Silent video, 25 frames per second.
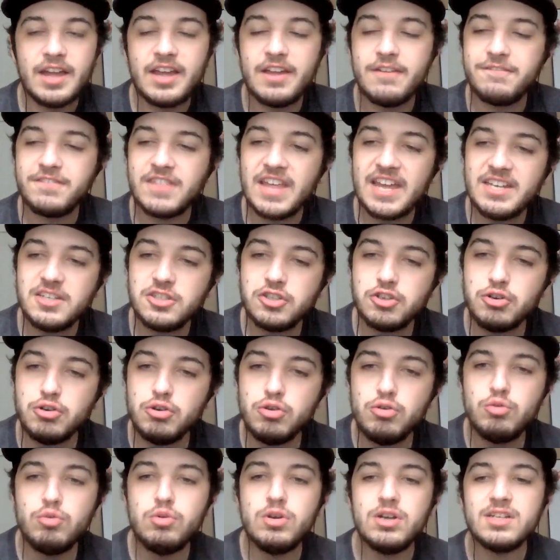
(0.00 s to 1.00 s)
if they
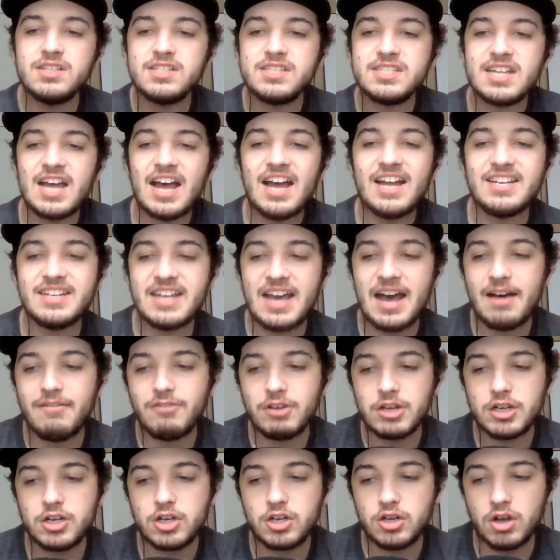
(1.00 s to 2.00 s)
do sign
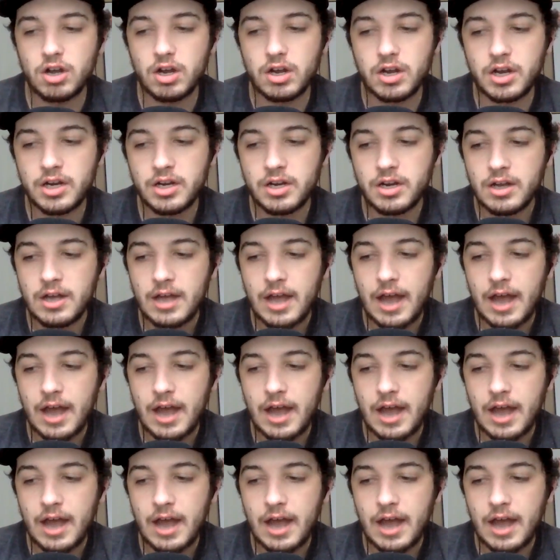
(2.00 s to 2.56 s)
Dalvin Cook,